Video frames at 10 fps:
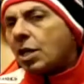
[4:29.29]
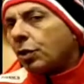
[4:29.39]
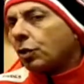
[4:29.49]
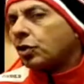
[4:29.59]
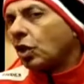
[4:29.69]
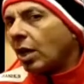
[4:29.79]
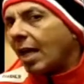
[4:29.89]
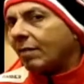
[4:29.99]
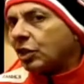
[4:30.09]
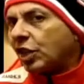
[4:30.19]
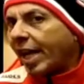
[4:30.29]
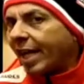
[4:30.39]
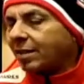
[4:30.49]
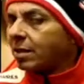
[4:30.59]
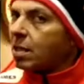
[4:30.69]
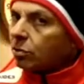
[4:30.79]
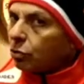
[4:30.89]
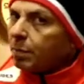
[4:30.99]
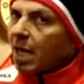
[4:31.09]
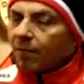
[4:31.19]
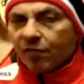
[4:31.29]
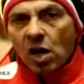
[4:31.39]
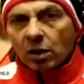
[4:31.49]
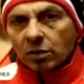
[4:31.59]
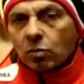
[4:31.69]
you still have a chance to be up front.